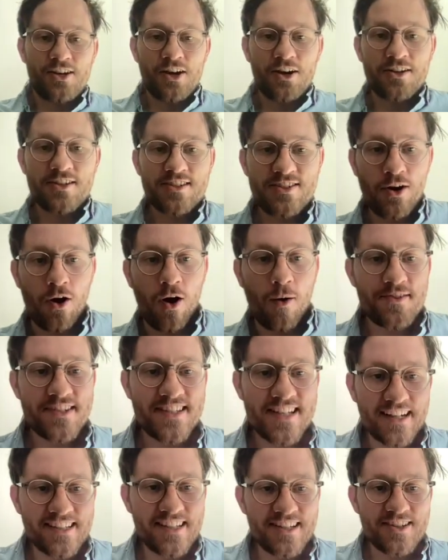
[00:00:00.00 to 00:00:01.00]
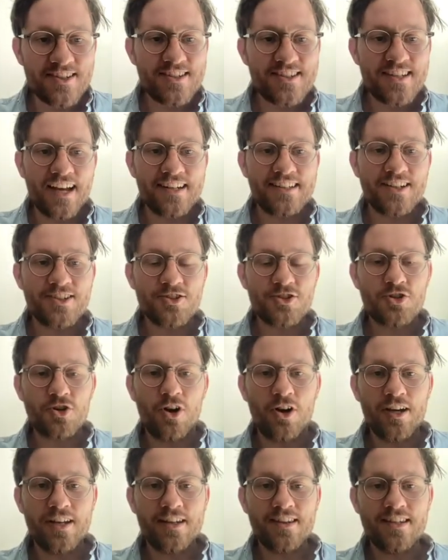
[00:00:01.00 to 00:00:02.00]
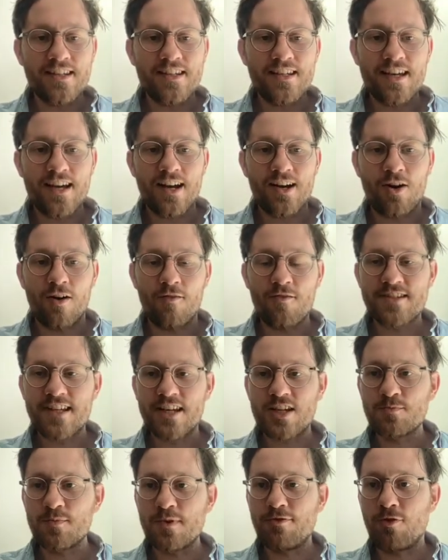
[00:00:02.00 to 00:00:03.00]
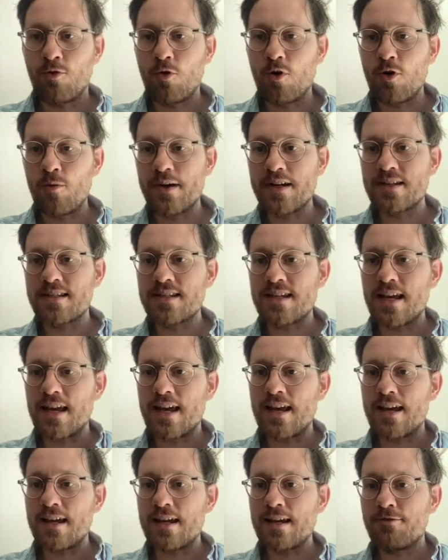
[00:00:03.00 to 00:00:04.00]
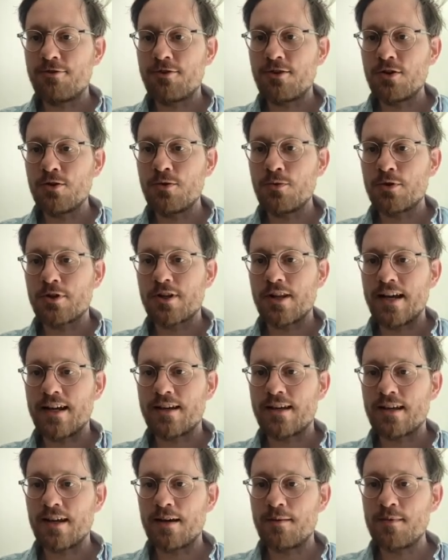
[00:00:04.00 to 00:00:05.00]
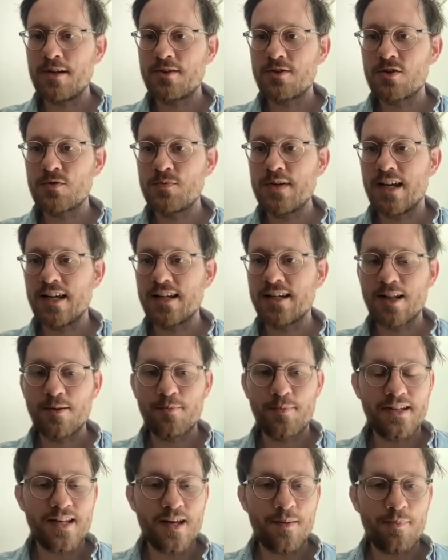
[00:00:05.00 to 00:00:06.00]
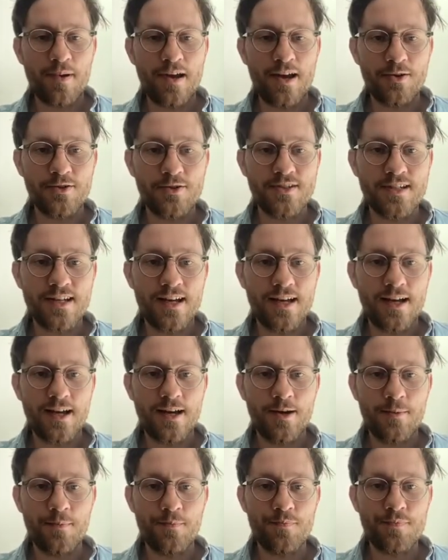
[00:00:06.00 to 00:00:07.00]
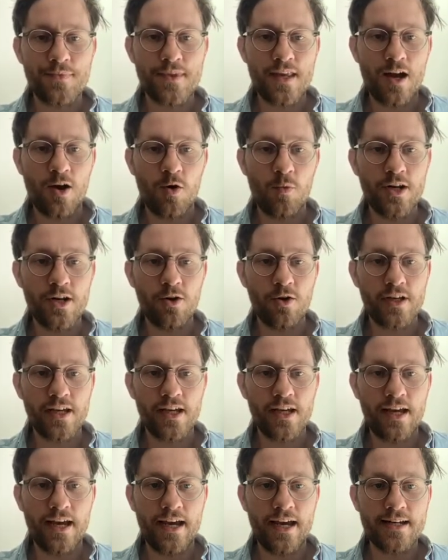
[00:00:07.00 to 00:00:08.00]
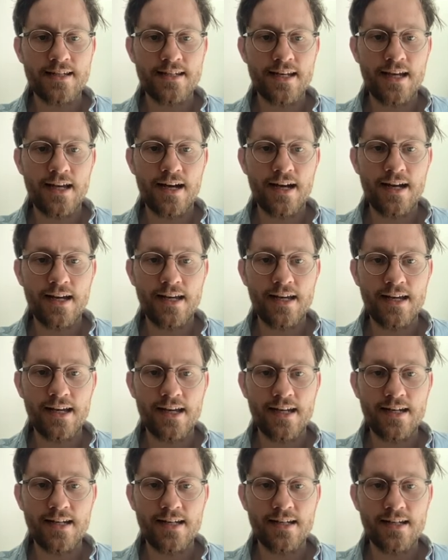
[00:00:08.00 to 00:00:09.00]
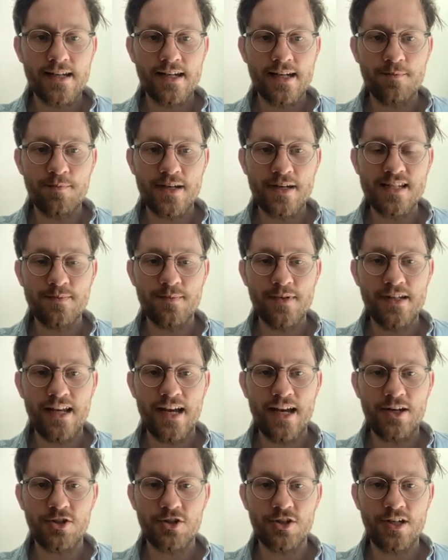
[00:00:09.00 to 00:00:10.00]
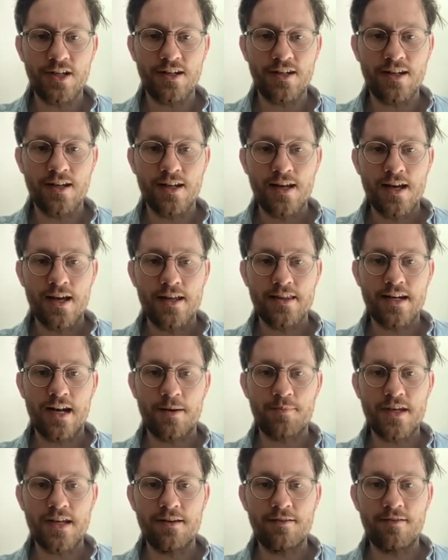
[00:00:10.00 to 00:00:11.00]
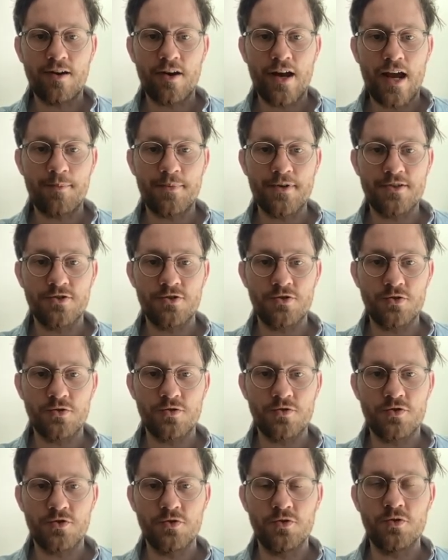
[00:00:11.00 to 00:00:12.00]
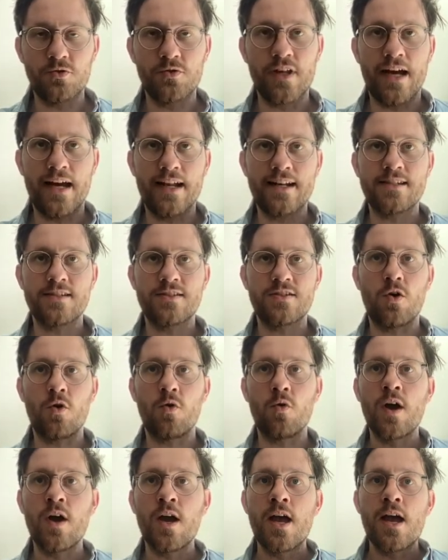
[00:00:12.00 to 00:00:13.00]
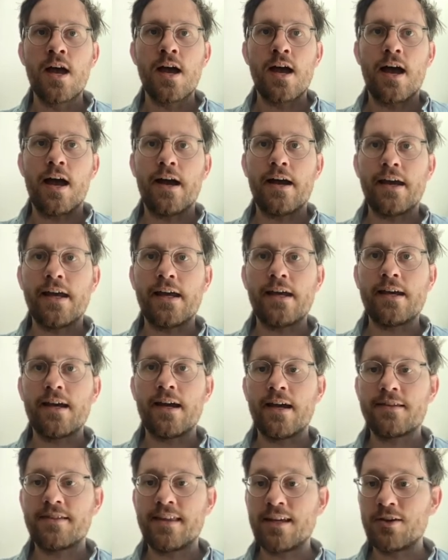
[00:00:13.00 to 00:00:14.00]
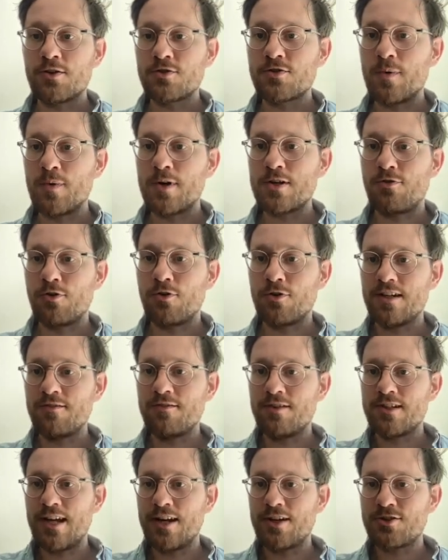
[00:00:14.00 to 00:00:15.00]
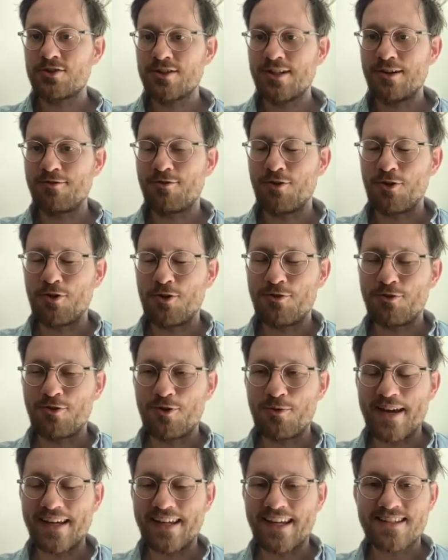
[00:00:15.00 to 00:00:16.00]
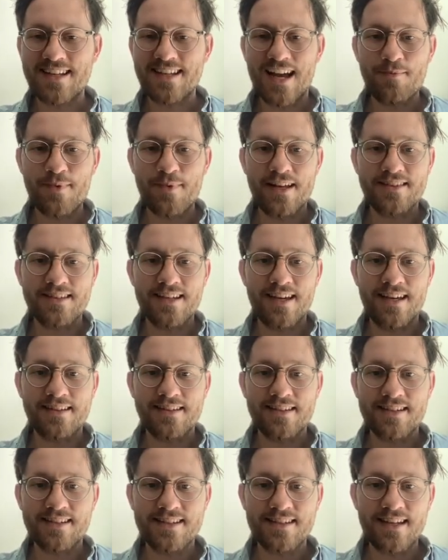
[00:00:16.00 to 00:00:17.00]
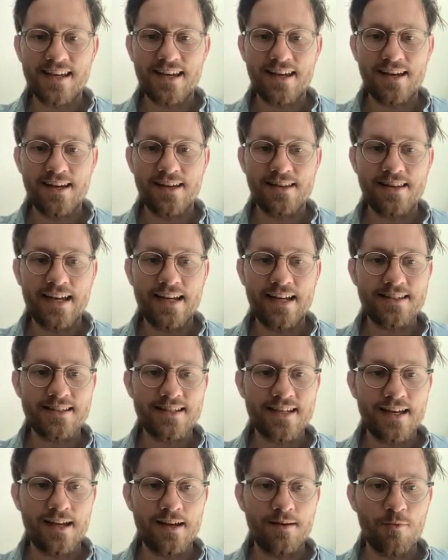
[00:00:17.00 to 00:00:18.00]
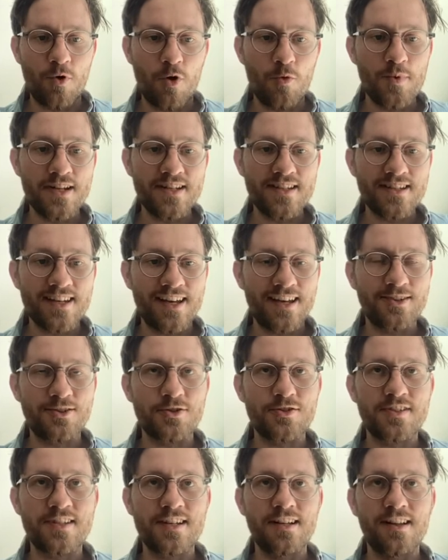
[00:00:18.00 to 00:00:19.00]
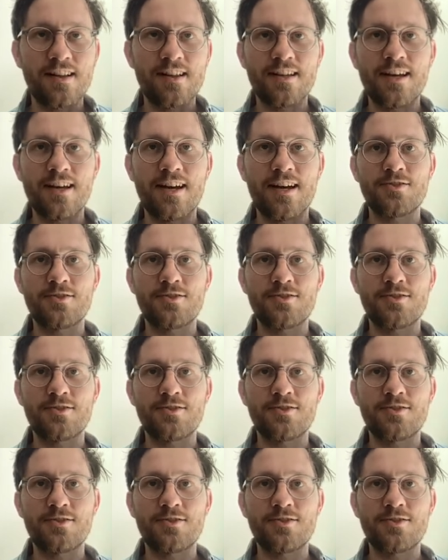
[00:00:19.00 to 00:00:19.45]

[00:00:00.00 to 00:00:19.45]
Good. So obviously, I didn't join the conversation before, but if you would like me to speak a little bit about how we're looking at AI in peace mediation, then I'd be very happy to do that. So I thank you so much for the invitation and for making time at this late moment to still